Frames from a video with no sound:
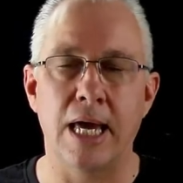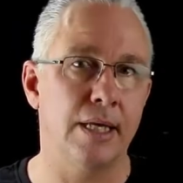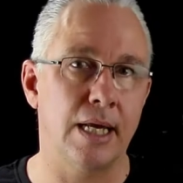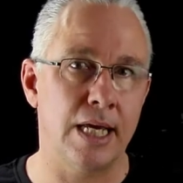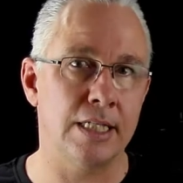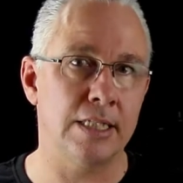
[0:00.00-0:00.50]

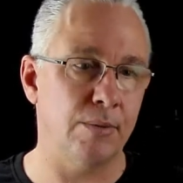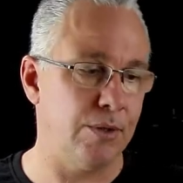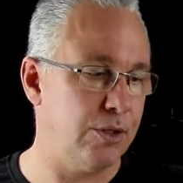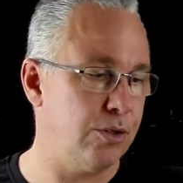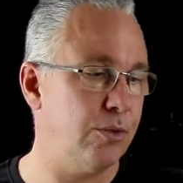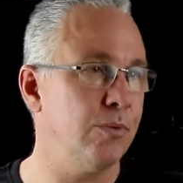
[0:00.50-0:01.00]
Now lastly, what
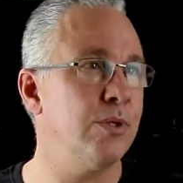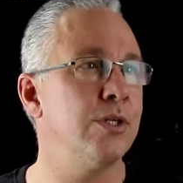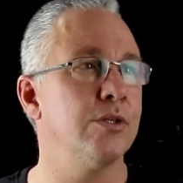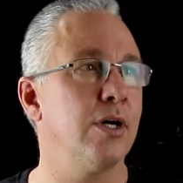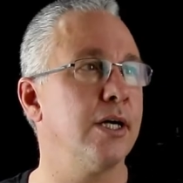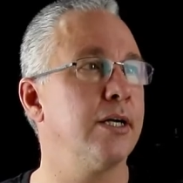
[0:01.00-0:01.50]
you do with
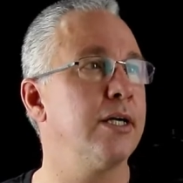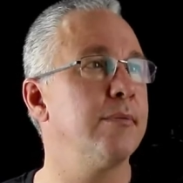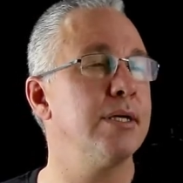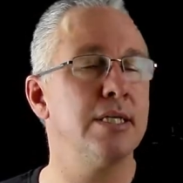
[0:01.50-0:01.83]
your diagram